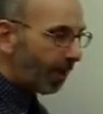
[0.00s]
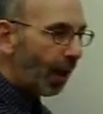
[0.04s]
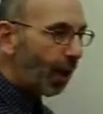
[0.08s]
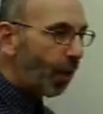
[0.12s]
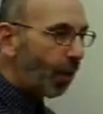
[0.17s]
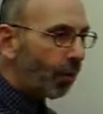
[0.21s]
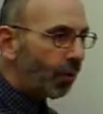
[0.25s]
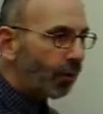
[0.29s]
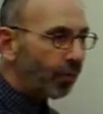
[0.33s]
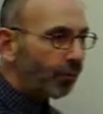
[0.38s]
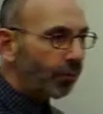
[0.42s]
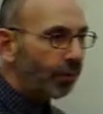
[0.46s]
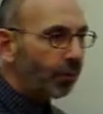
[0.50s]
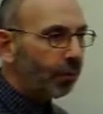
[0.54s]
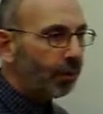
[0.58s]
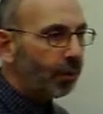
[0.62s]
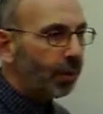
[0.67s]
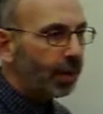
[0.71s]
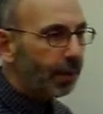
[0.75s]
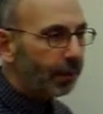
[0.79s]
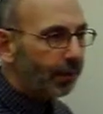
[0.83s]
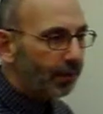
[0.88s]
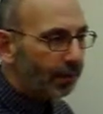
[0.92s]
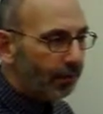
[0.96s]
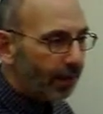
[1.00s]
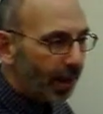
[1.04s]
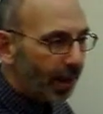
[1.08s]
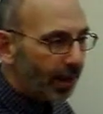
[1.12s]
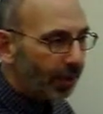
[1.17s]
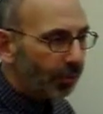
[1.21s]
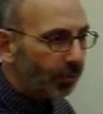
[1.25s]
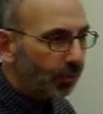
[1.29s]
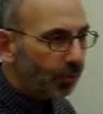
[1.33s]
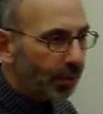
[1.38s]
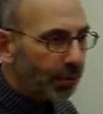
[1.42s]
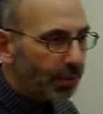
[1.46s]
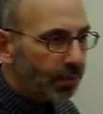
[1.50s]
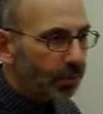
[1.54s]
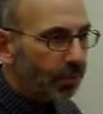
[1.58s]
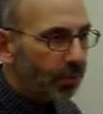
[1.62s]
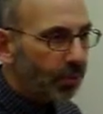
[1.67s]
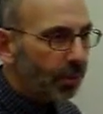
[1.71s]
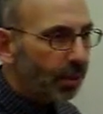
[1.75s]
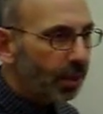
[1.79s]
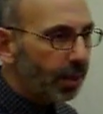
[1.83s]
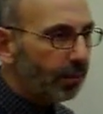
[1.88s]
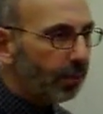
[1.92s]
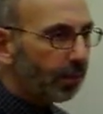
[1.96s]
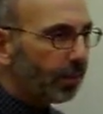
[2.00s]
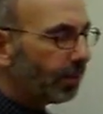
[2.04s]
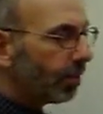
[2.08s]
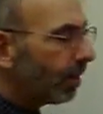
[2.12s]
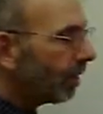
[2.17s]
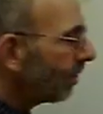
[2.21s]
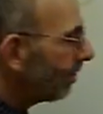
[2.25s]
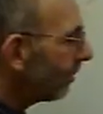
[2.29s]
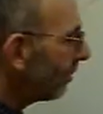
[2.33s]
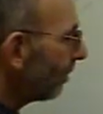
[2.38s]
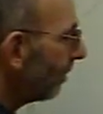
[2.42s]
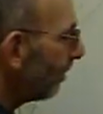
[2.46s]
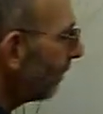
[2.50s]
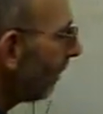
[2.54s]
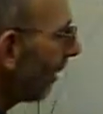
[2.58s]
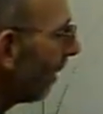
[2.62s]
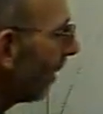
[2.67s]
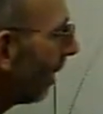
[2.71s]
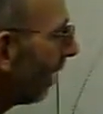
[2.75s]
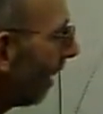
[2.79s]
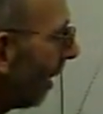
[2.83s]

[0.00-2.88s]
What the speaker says: powerful factor input in production.